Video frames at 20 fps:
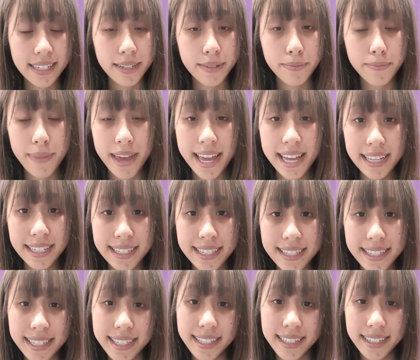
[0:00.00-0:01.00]

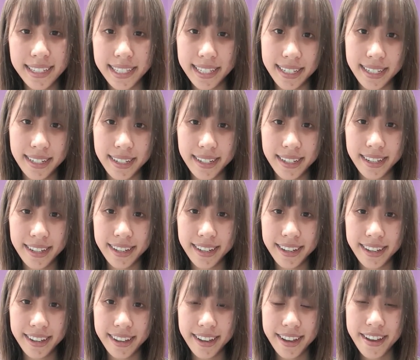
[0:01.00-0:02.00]
Makes
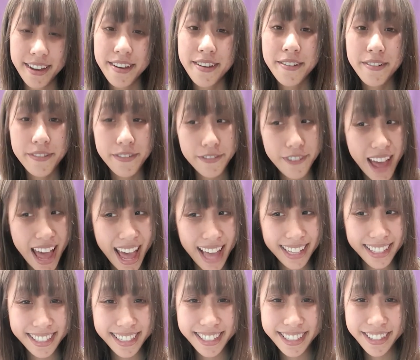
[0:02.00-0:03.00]

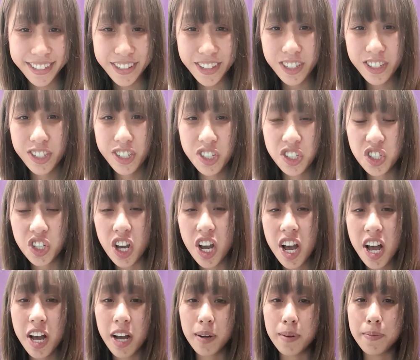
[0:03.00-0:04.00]
fat. Good
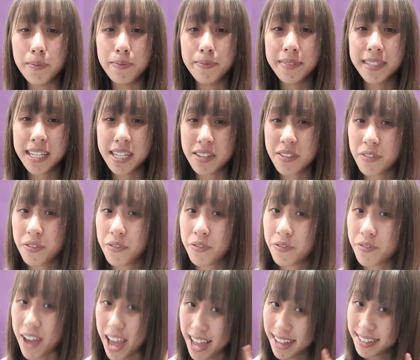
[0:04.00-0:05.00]
job. Does
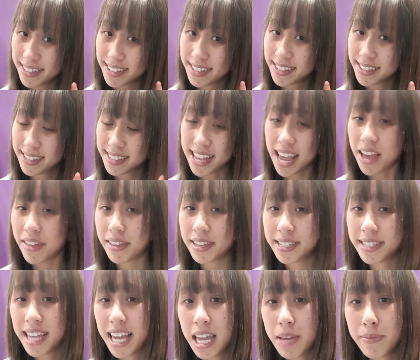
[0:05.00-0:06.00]
fat sound the
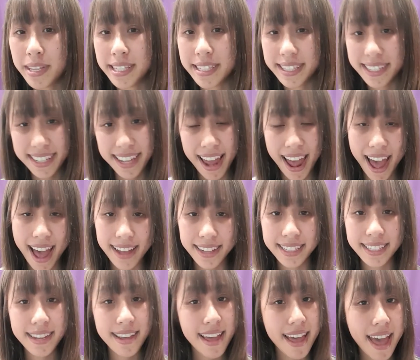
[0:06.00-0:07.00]
same as
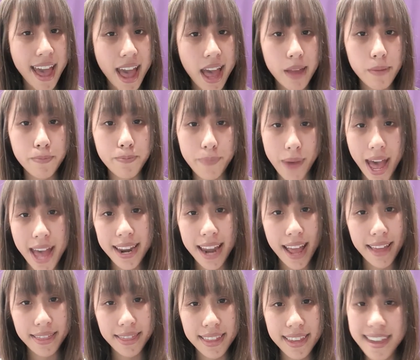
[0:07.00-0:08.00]
cat and bat
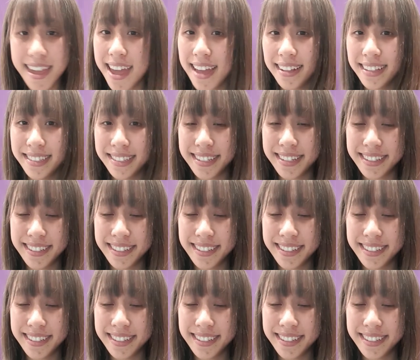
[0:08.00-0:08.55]
at the end?